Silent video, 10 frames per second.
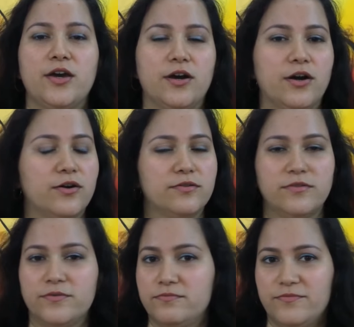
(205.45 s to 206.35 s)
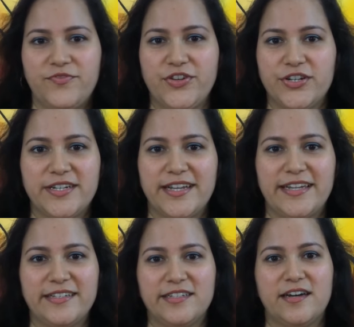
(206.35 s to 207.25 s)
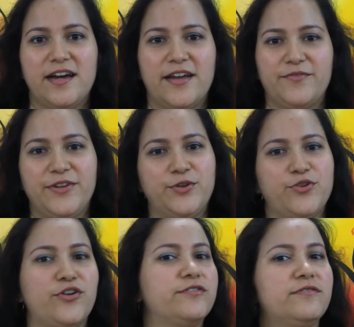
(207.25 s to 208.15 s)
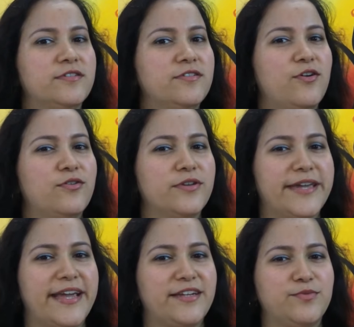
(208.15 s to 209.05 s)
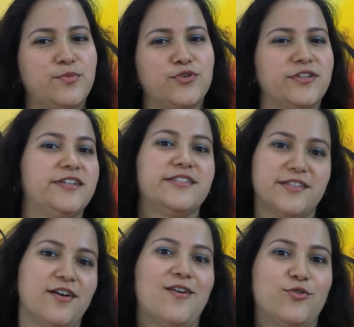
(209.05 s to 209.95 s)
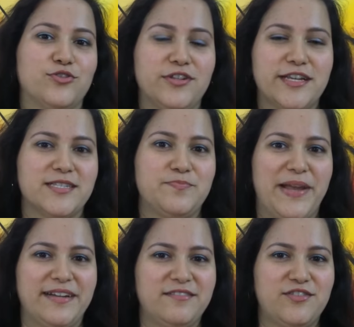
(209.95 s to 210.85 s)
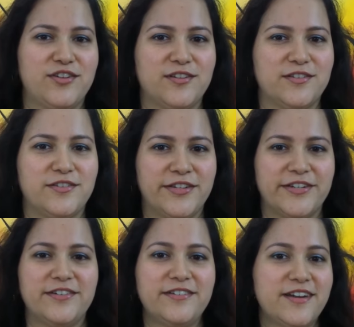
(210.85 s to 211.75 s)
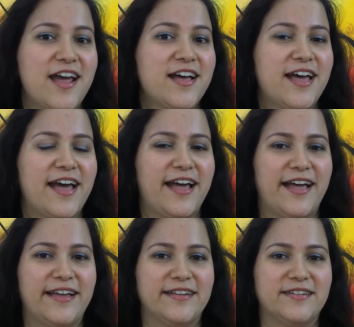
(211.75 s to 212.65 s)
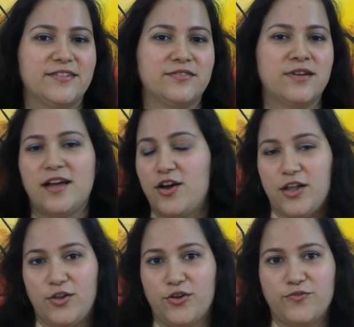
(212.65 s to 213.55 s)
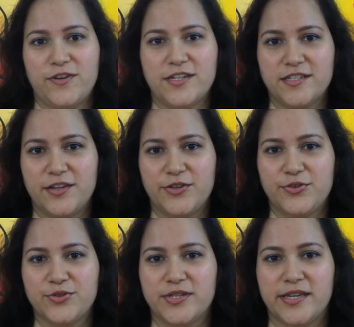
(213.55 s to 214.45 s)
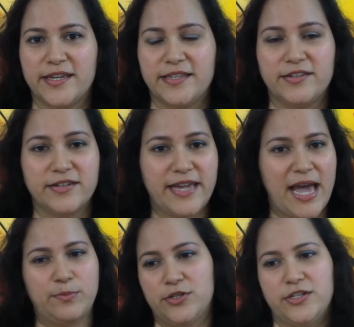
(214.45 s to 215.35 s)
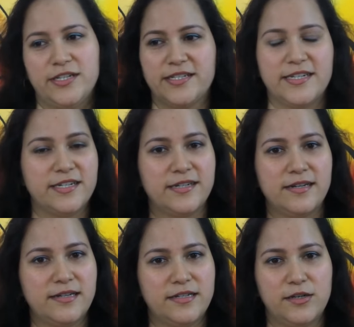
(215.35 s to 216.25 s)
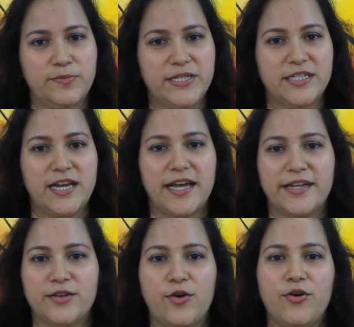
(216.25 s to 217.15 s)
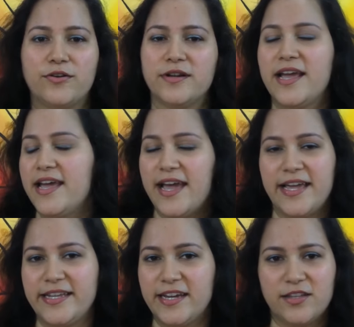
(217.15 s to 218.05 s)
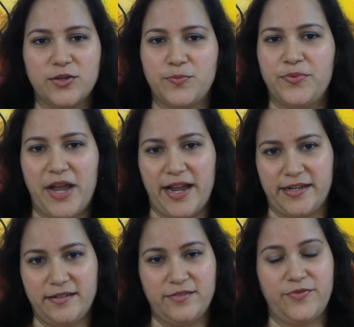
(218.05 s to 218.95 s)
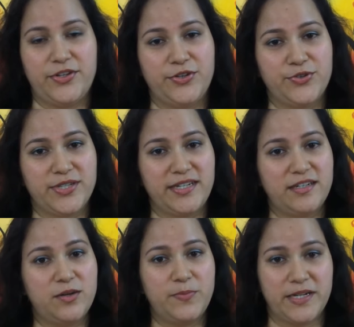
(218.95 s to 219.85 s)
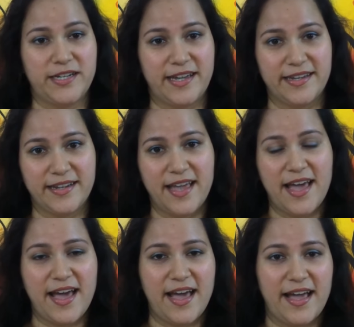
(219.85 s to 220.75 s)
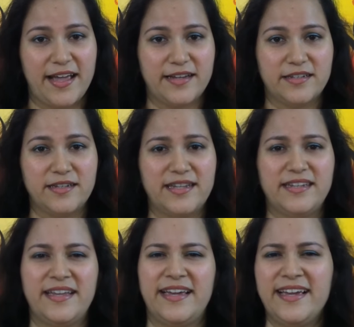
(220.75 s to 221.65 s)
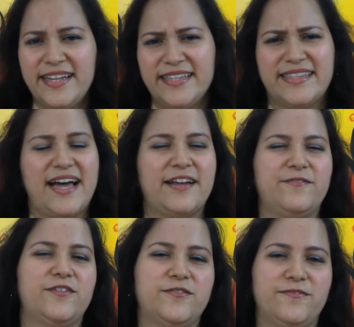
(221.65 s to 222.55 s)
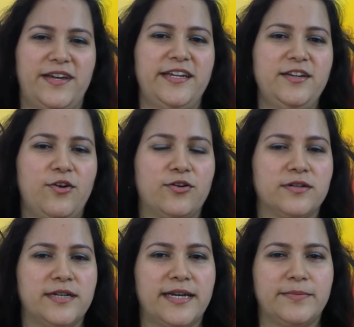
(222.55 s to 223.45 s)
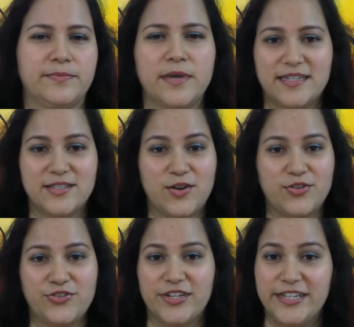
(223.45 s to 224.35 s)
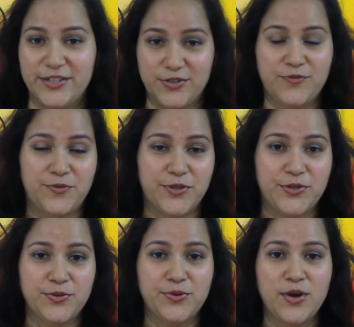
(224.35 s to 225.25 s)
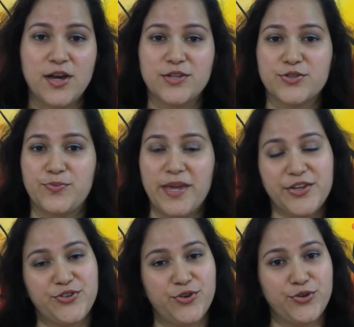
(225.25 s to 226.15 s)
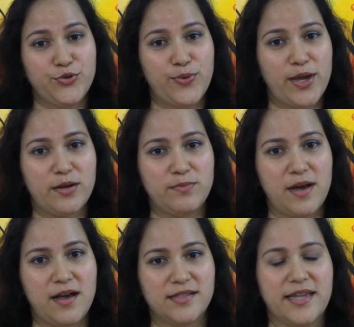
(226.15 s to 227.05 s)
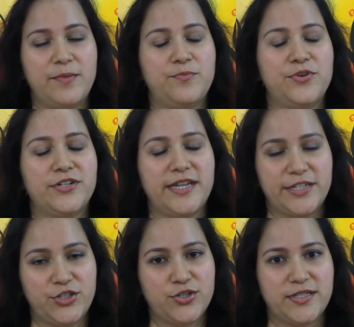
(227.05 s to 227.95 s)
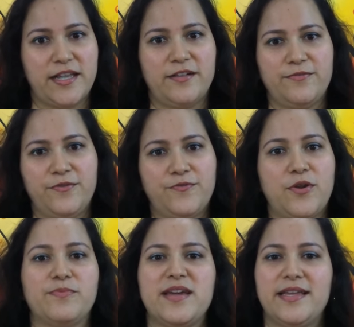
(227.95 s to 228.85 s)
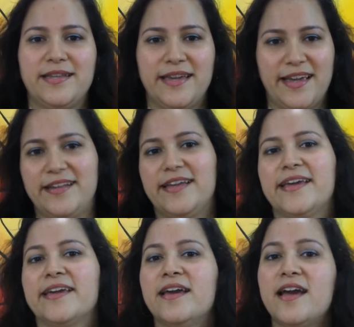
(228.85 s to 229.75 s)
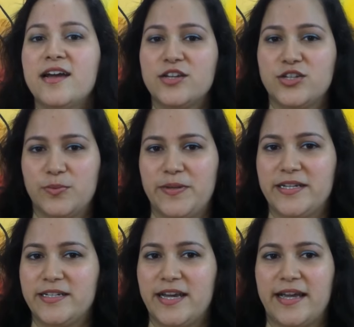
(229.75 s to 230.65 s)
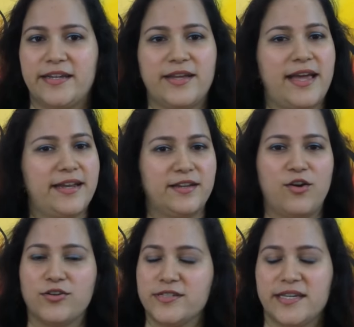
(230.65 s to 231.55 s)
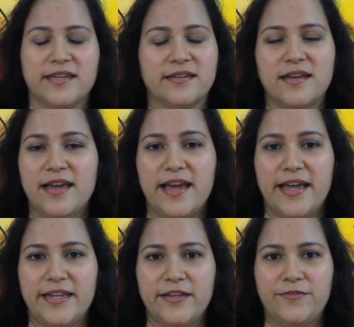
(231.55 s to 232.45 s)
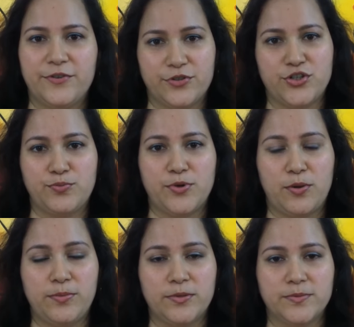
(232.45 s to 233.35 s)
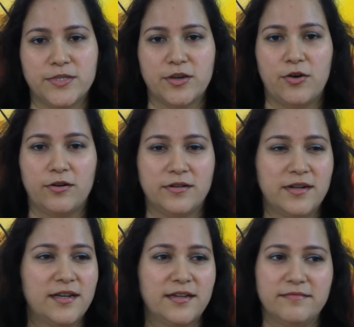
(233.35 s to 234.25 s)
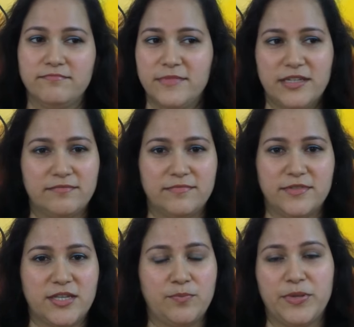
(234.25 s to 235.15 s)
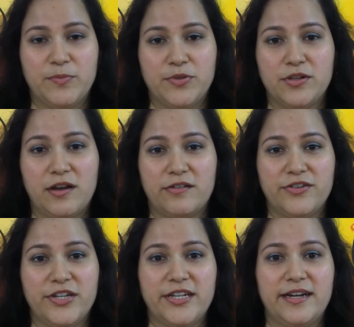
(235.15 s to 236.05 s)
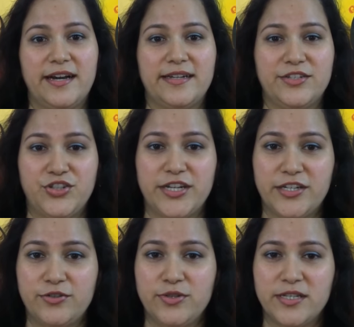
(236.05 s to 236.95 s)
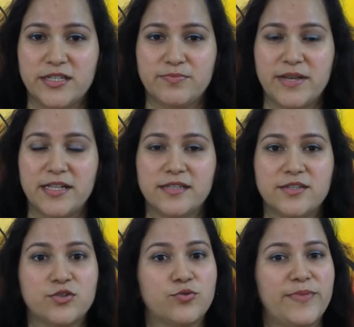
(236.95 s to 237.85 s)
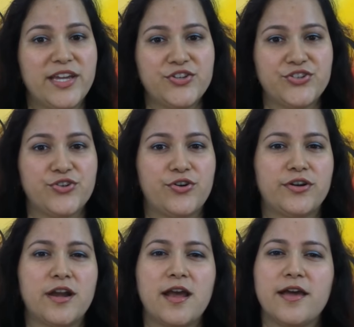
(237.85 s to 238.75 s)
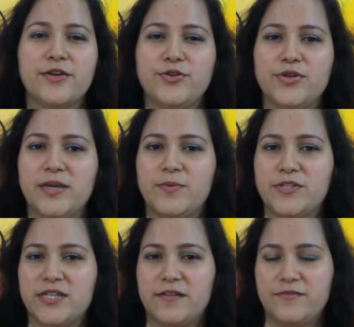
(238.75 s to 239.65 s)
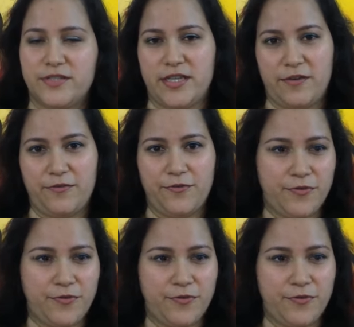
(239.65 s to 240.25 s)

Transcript: We are in India and we do not get Mona Lisa odorless paint thinner here, and a lot of us are using either Camel distilled turpentine or any other brand. We're using turpentine and inhaling that for a very long time, that is not really good for you. So make sure you wear a mask and protect yourself from inhaling turpentine and causing any future problems. Or some people are really allergic to these smells, so make sure you keep yourself safe.